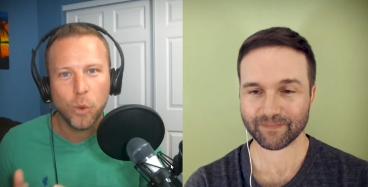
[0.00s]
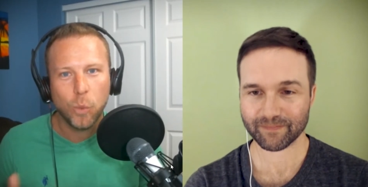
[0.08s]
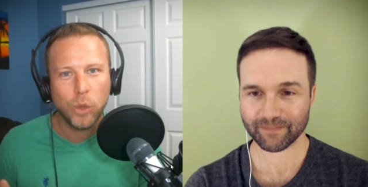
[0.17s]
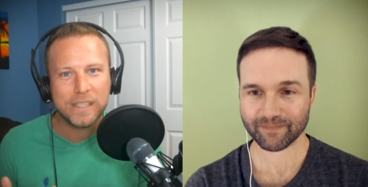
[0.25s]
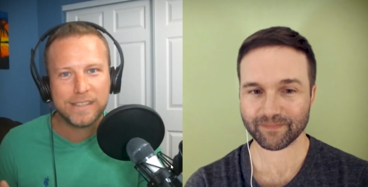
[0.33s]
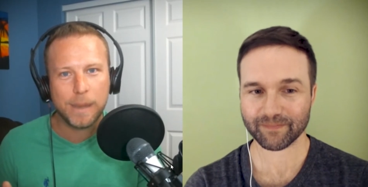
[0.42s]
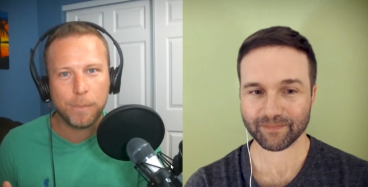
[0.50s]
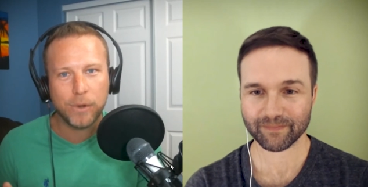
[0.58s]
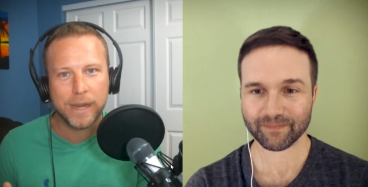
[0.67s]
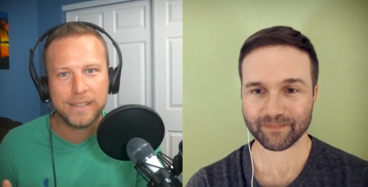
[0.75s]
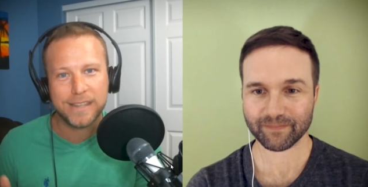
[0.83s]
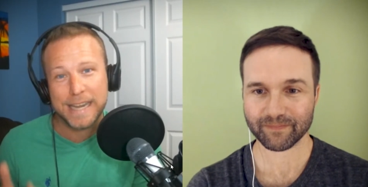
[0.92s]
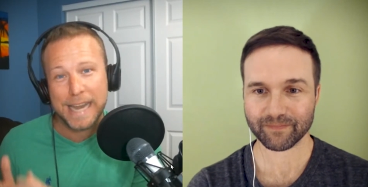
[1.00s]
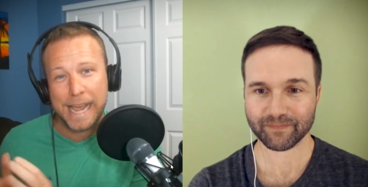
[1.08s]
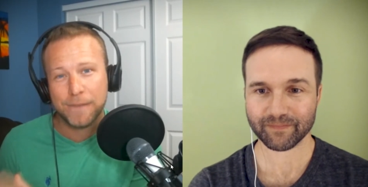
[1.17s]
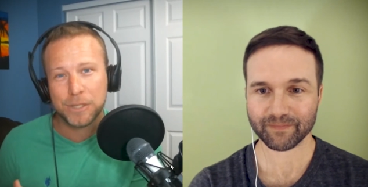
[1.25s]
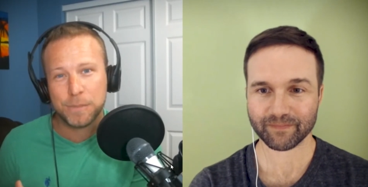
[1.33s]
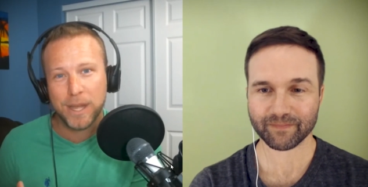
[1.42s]
Speaker 1: What separates an
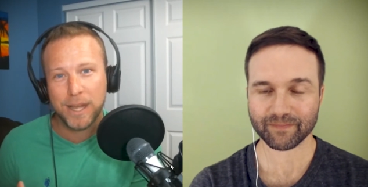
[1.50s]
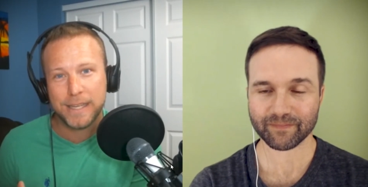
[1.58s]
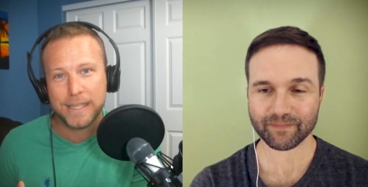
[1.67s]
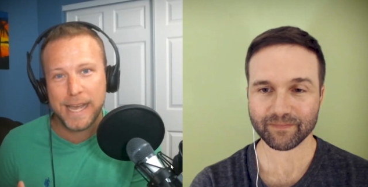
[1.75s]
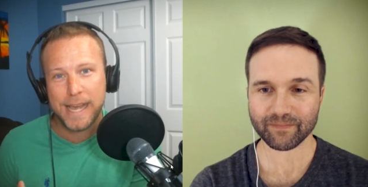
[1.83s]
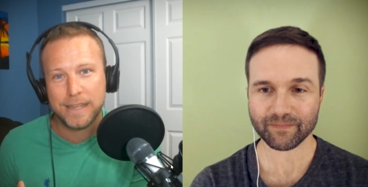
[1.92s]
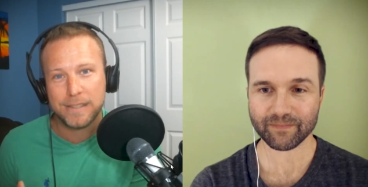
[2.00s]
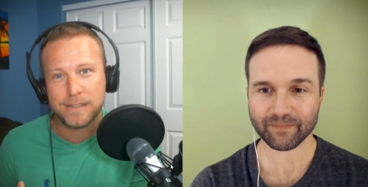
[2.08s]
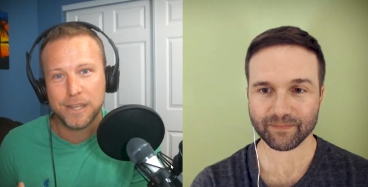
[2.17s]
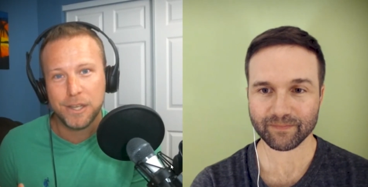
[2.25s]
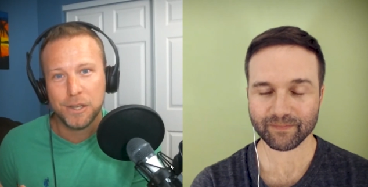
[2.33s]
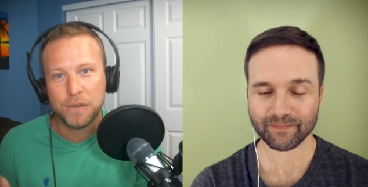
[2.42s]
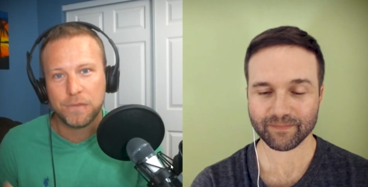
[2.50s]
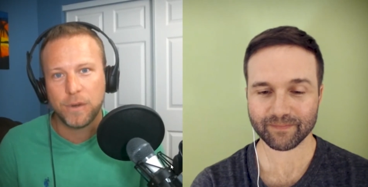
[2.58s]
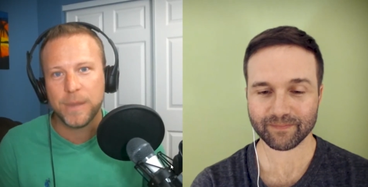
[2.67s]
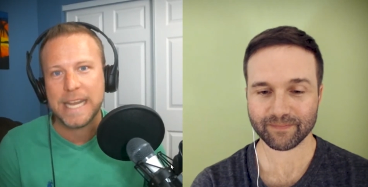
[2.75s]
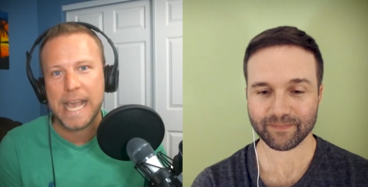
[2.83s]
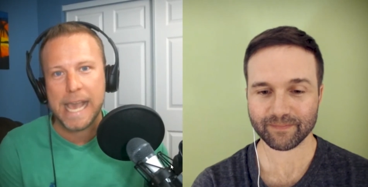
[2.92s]
average podcast
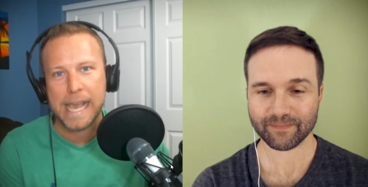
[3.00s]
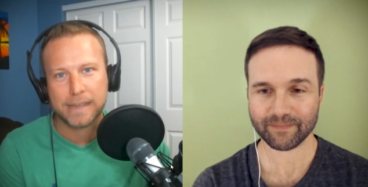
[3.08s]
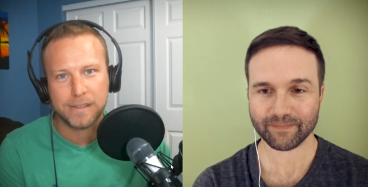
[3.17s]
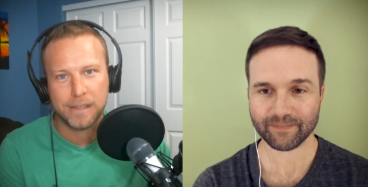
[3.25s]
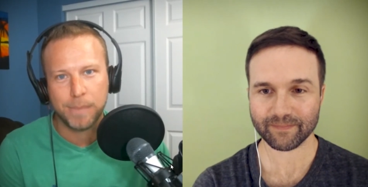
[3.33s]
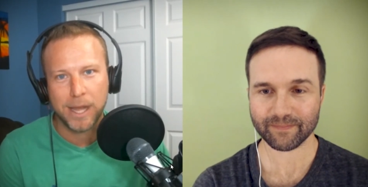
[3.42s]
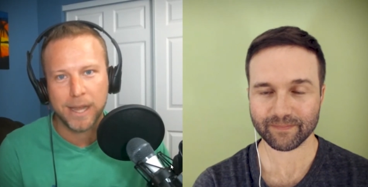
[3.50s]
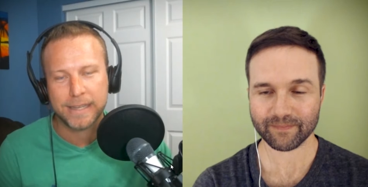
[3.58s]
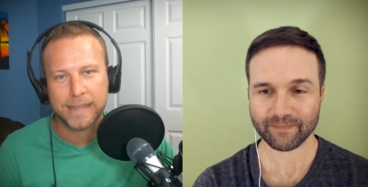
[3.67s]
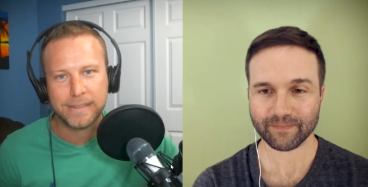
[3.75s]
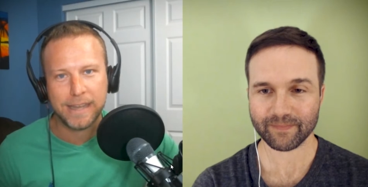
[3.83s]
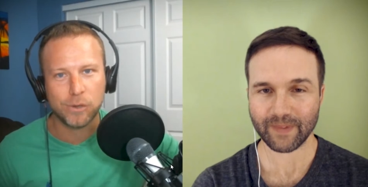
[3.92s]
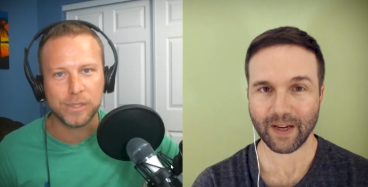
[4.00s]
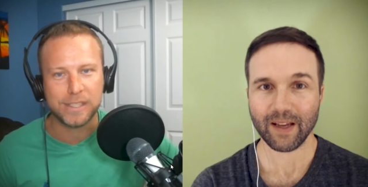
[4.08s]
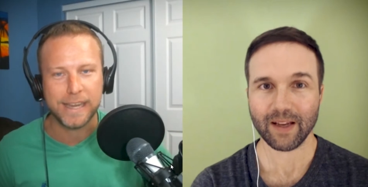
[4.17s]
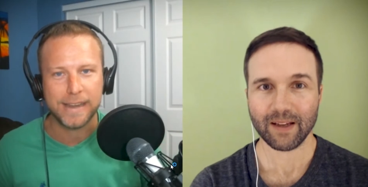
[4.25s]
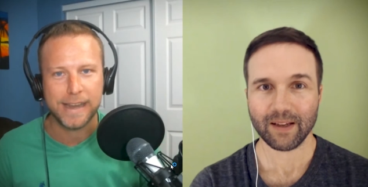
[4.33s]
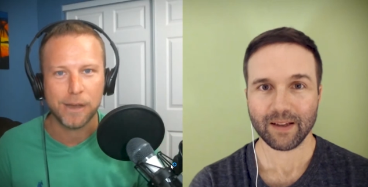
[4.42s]
from an excellent podcast? How can we
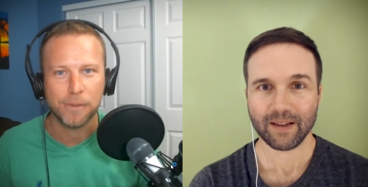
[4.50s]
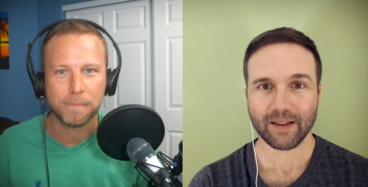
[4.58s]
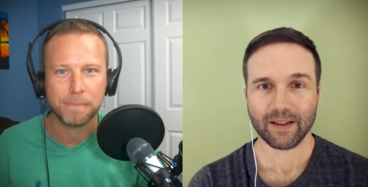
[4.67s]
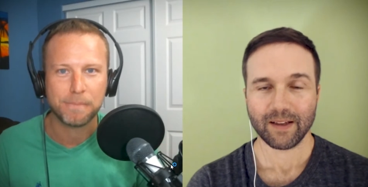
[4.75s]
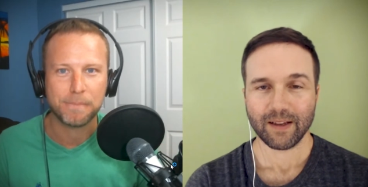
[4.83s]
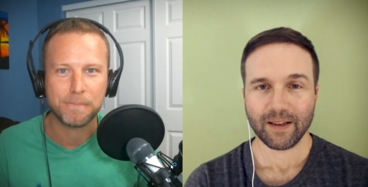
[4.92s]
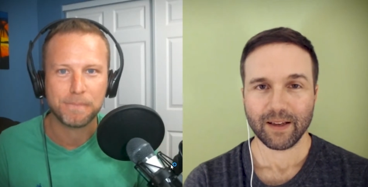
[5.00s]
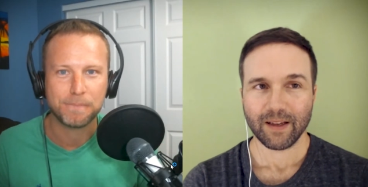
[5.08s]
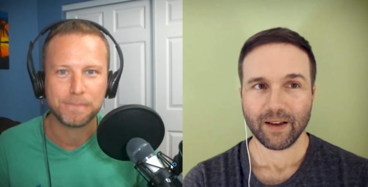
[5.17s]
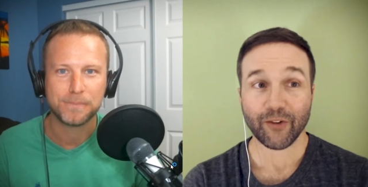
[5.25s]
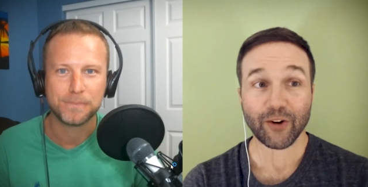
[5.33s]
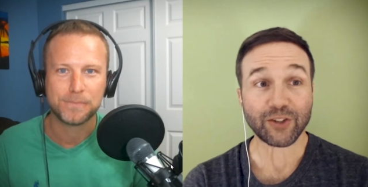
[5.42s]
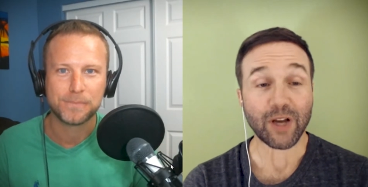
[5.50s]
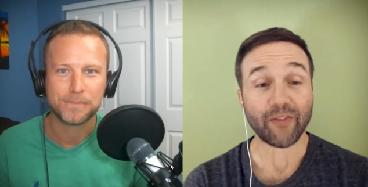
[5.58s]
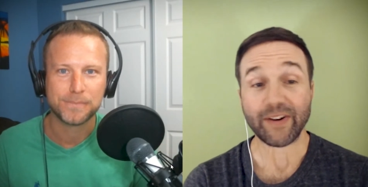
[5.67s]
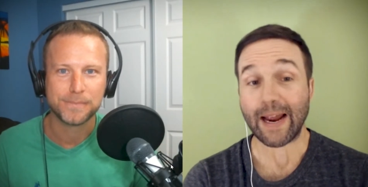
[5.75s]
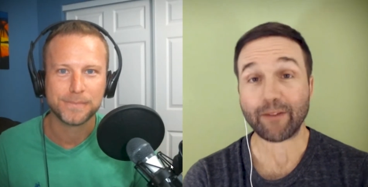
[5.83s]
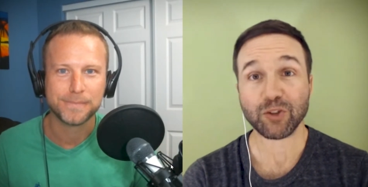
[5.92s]
stand out?
Speaker 2: first
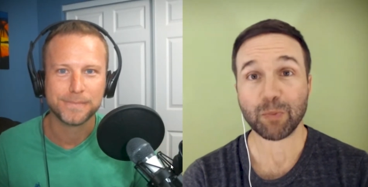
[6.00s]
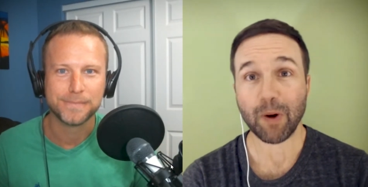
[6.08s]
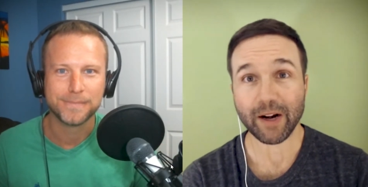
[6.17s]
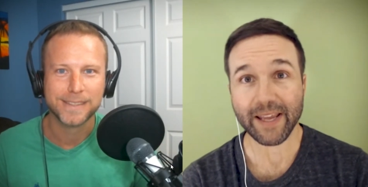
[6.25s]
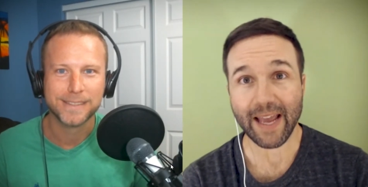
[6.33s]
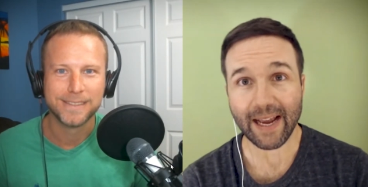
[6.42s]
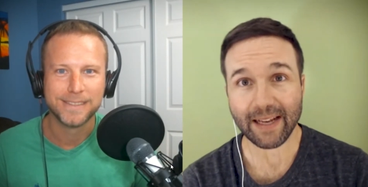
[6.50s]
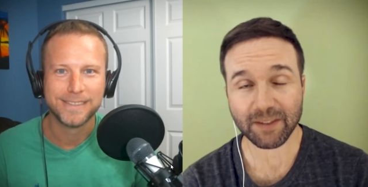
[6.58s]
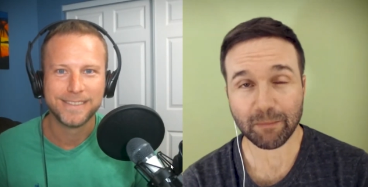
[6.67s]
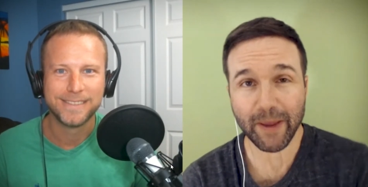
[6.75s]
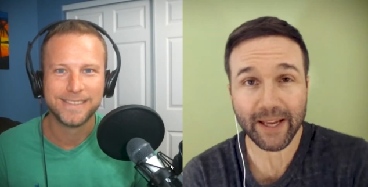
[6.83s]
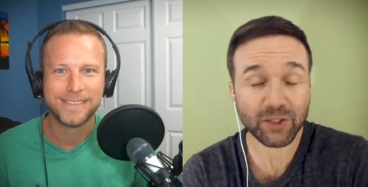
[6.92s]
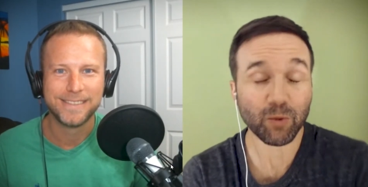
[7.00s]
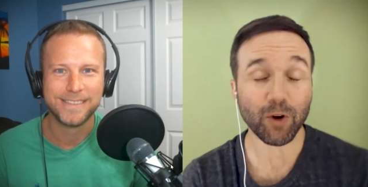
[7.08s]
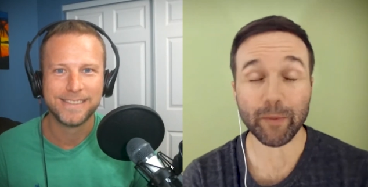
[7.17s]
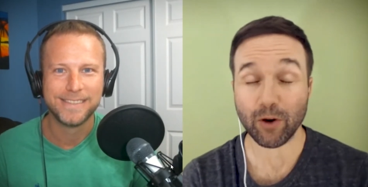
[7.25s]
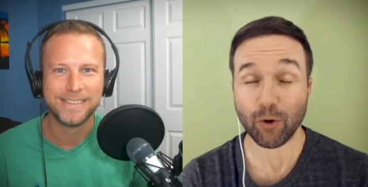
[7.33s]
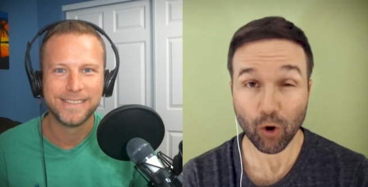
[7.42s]
off, an average podcast may as
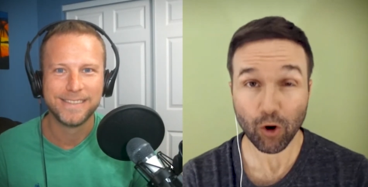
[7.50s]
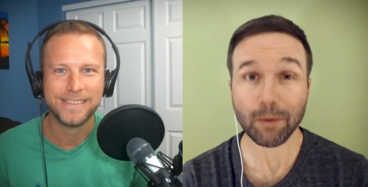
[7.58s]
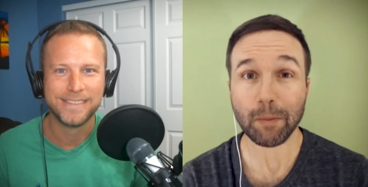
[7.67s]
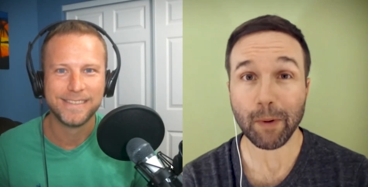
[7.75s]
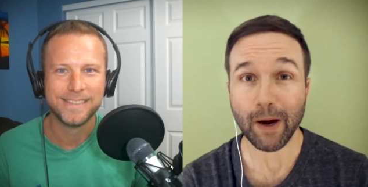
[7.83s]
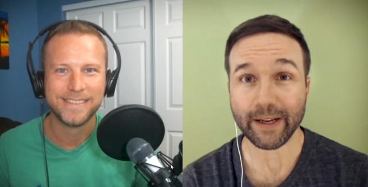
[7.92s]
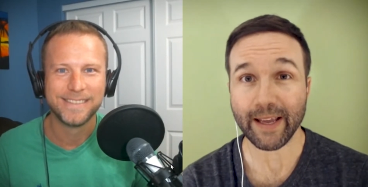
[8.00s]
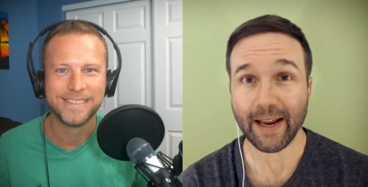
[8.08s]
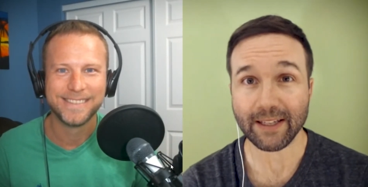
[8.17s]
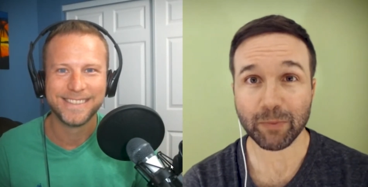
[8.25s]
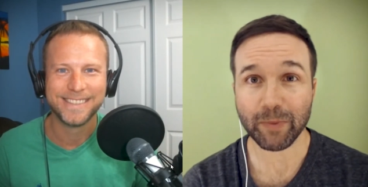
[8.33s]
well be a horrible podcast